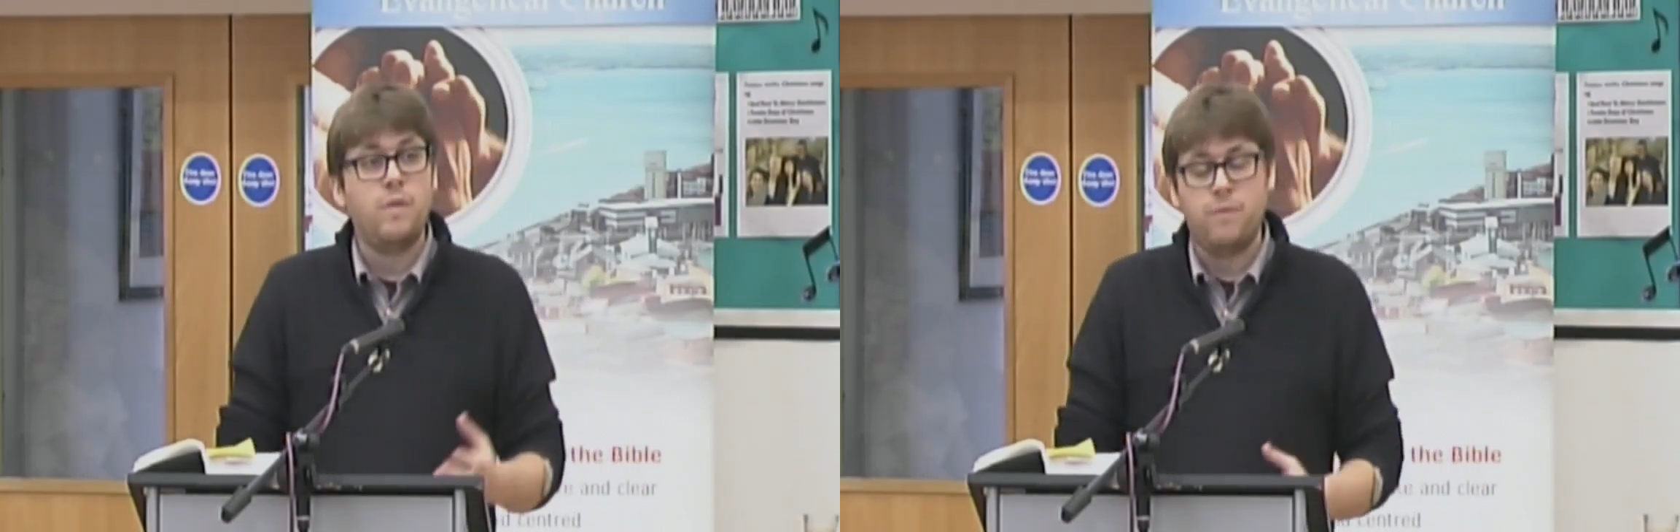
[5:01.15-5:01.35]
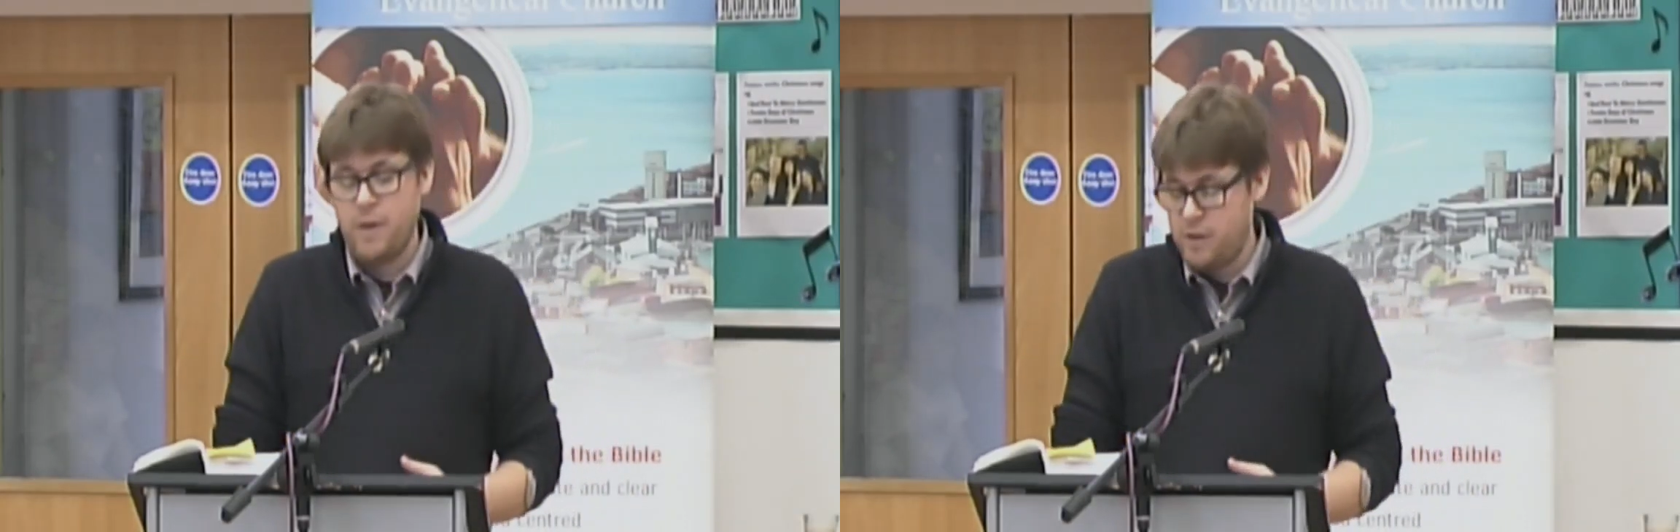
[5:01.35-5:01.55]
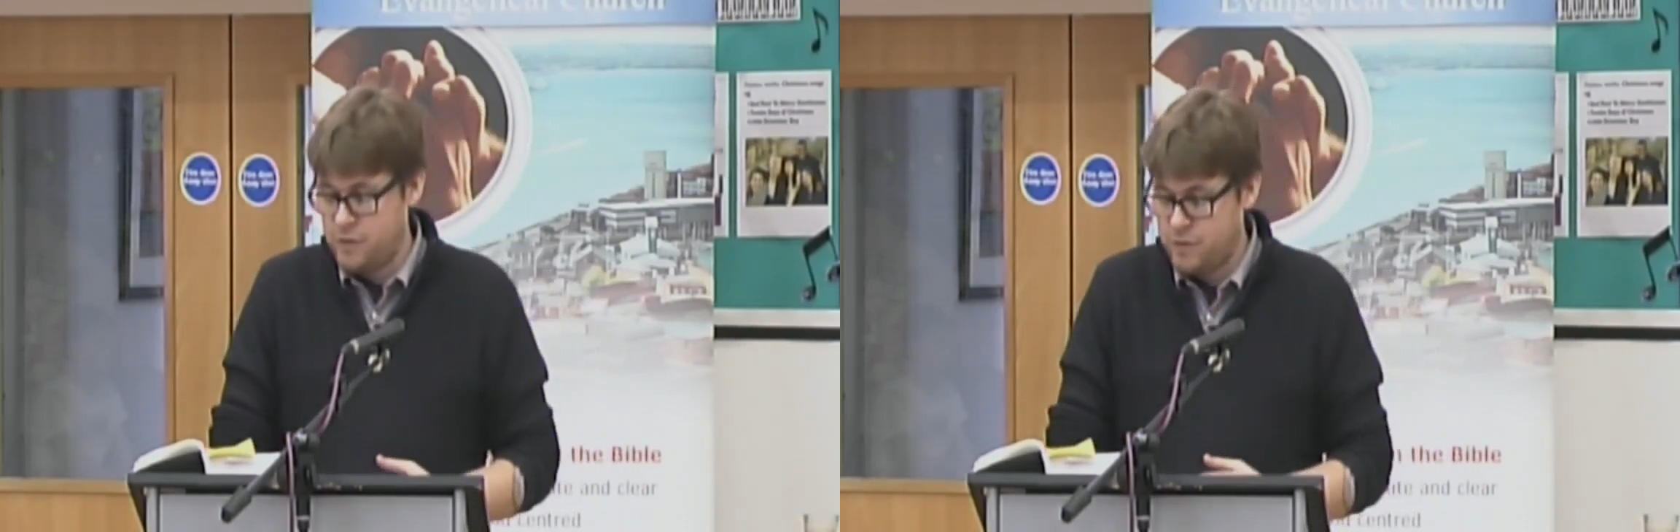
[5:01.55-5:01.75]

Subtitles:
verse